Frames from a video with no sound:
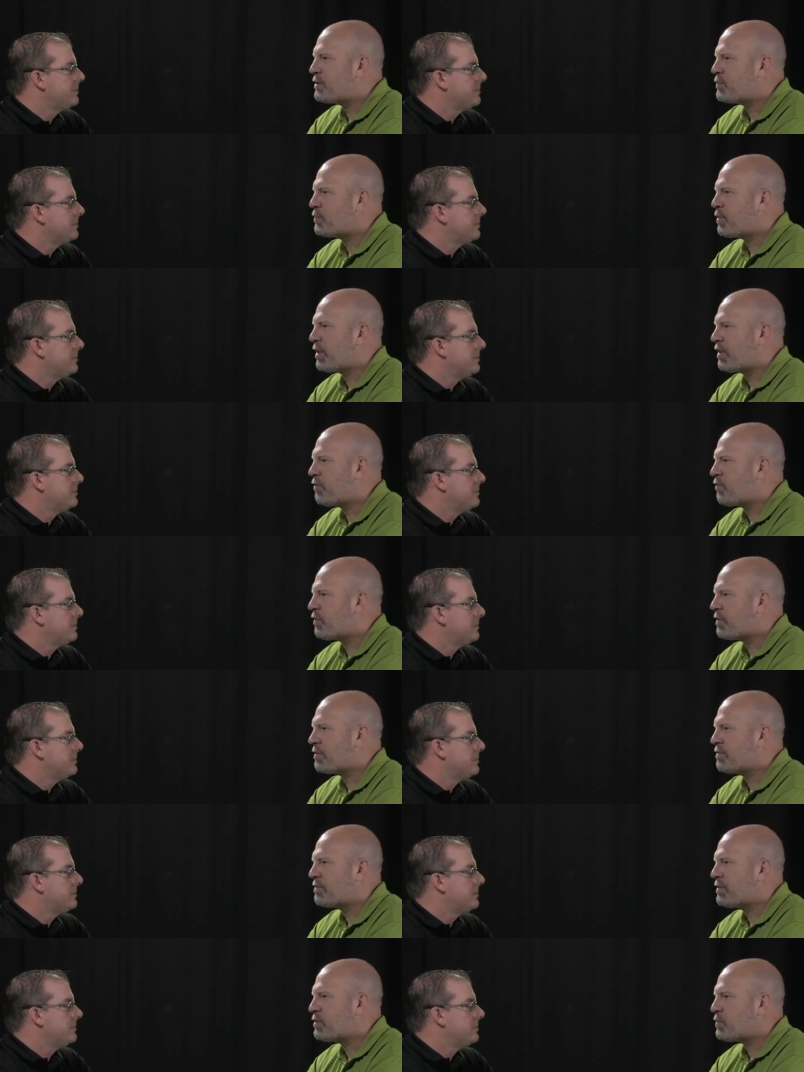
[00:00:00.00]
Speaker 1: just prayer for
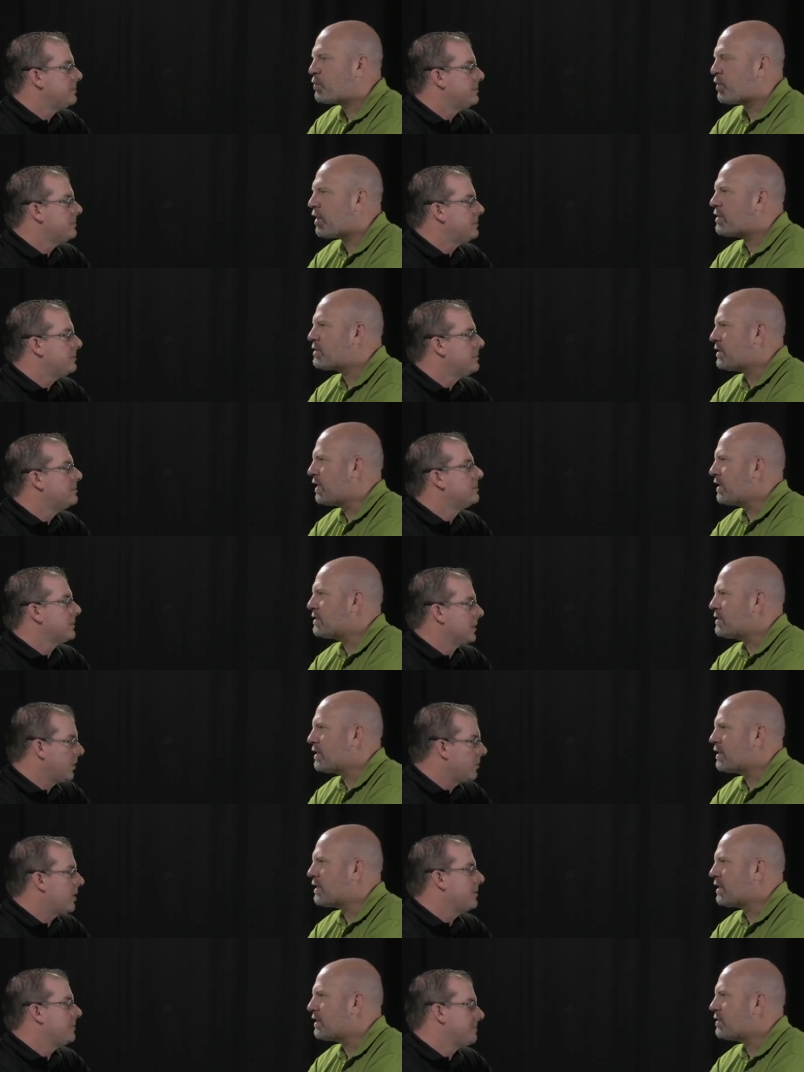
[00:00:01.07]
this process.
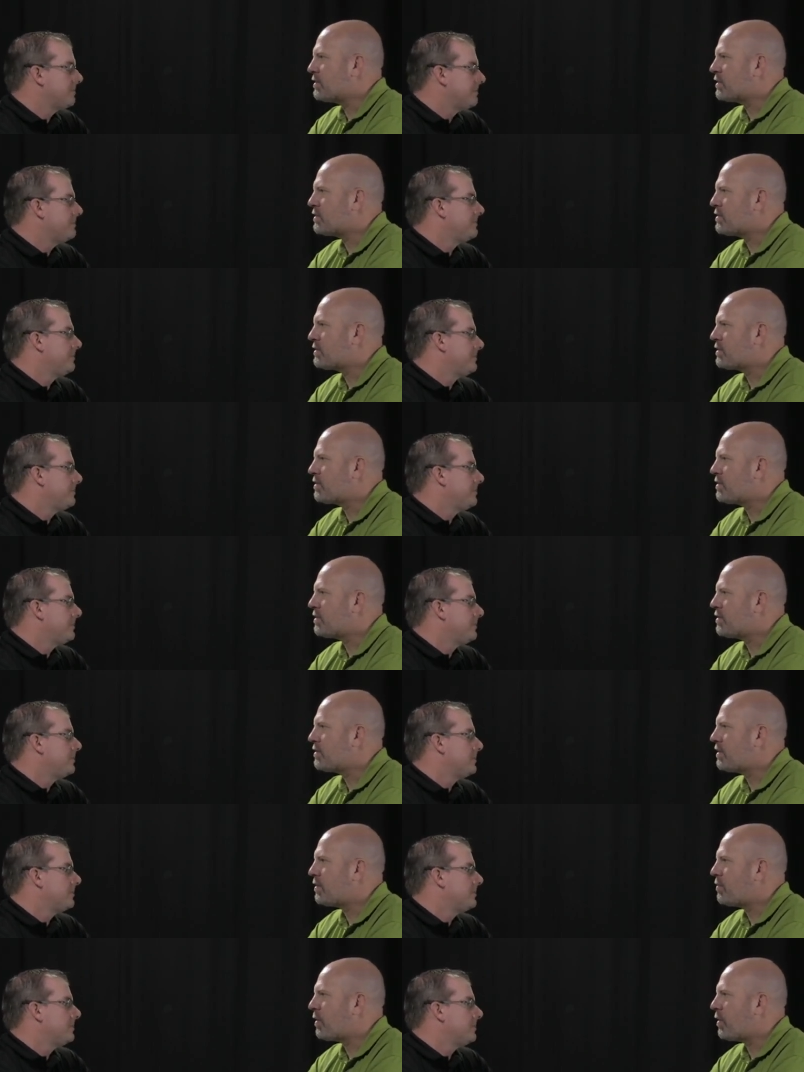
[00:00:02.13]
Okay. And just
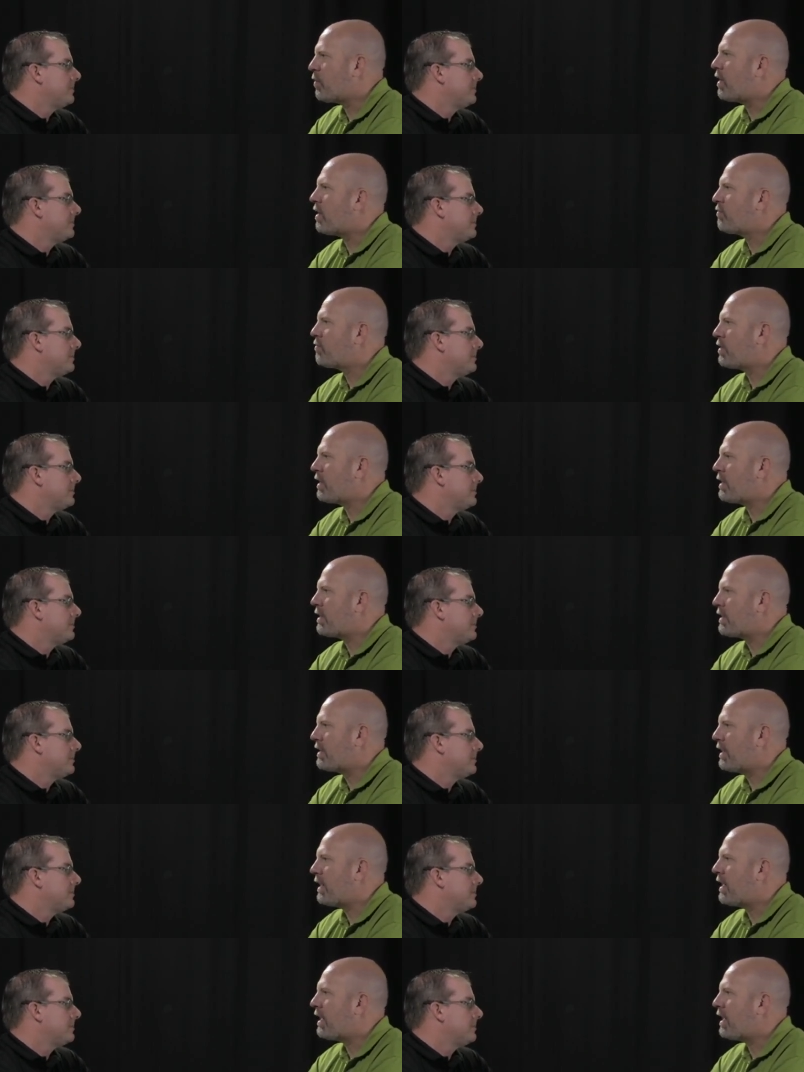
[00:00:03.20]
that my wife and I can
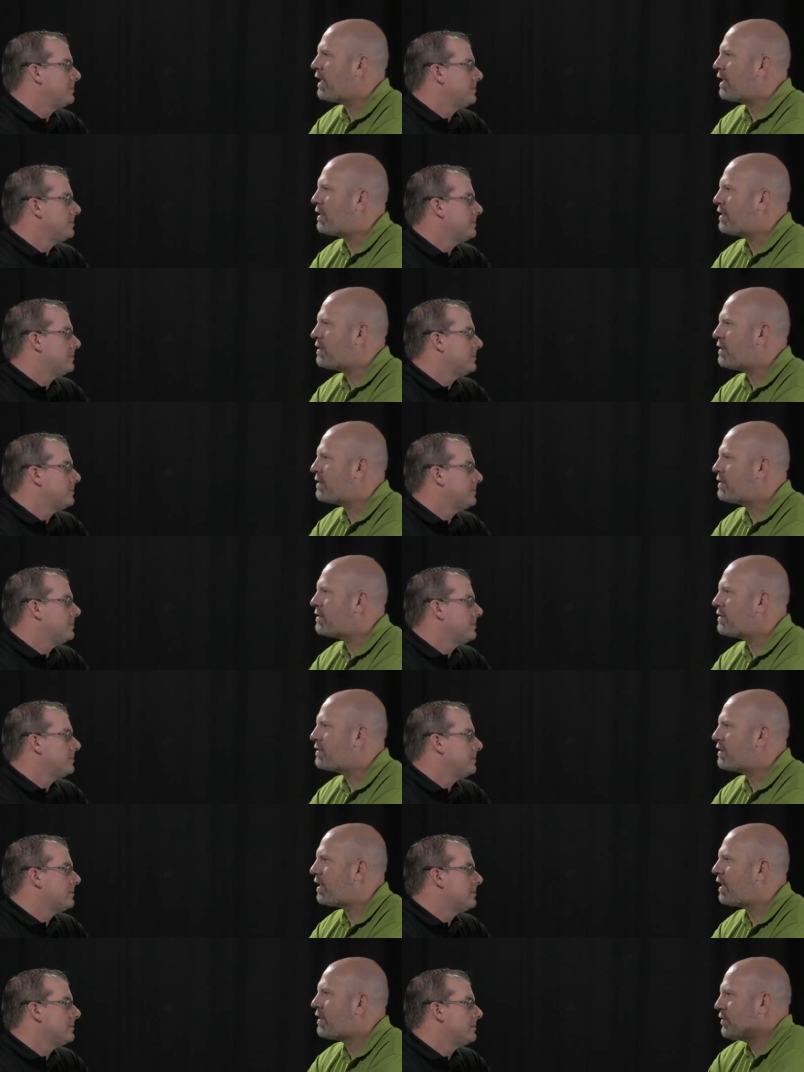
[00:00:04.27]
get on
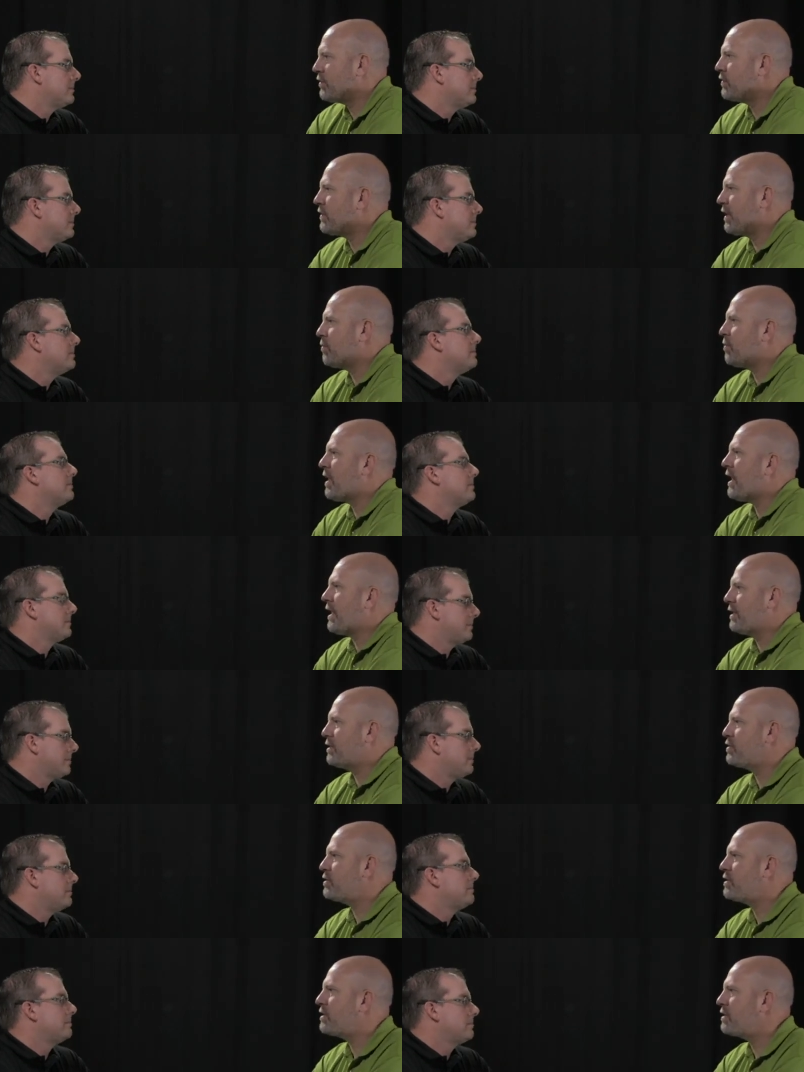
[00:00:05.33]
on the same
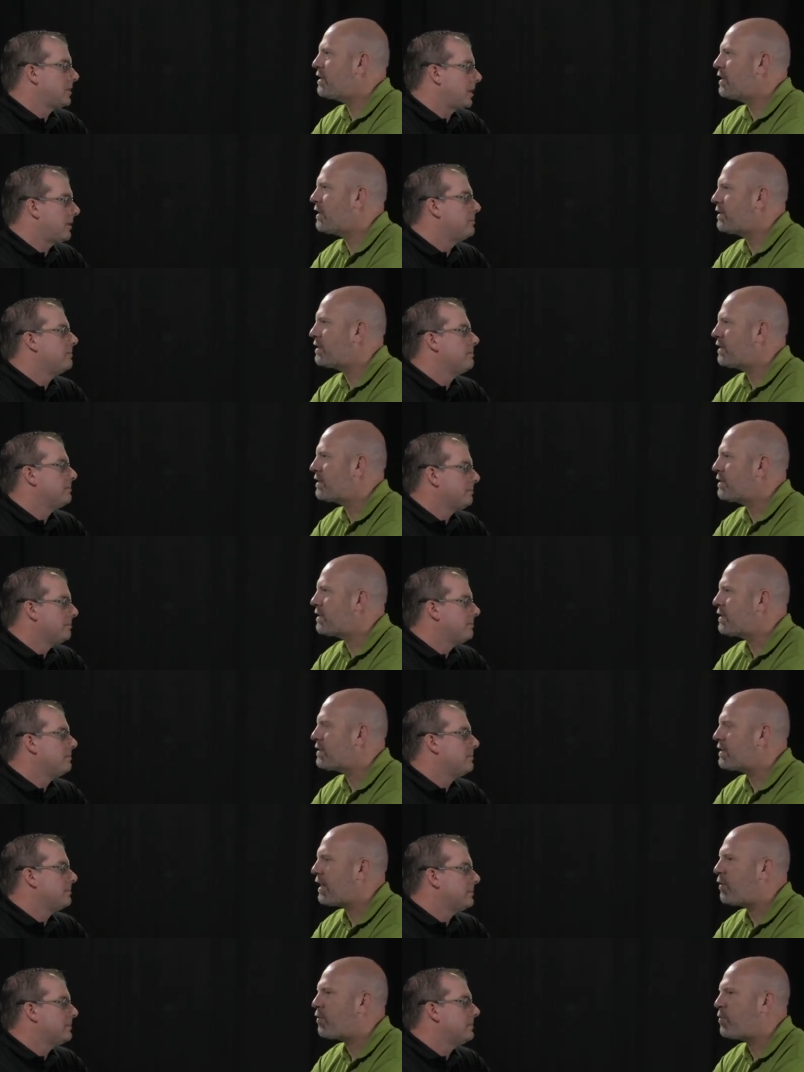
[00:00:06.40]
page. And okay. I think
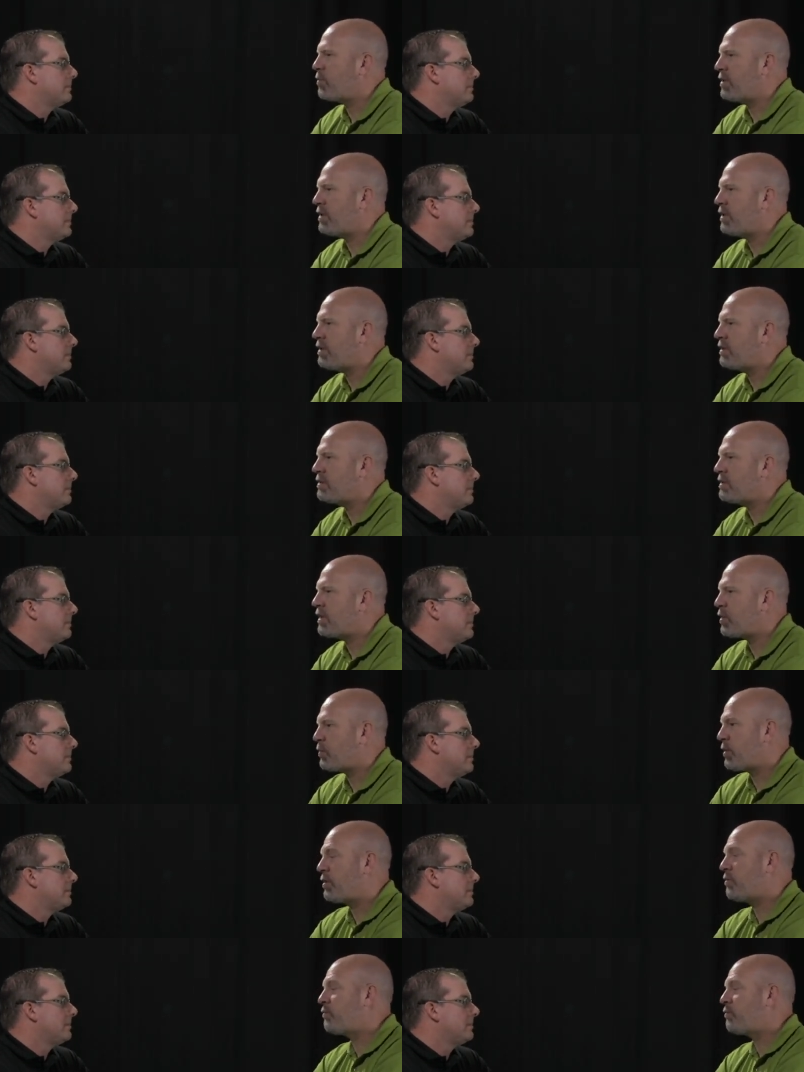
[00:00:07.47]
that that will be that'll be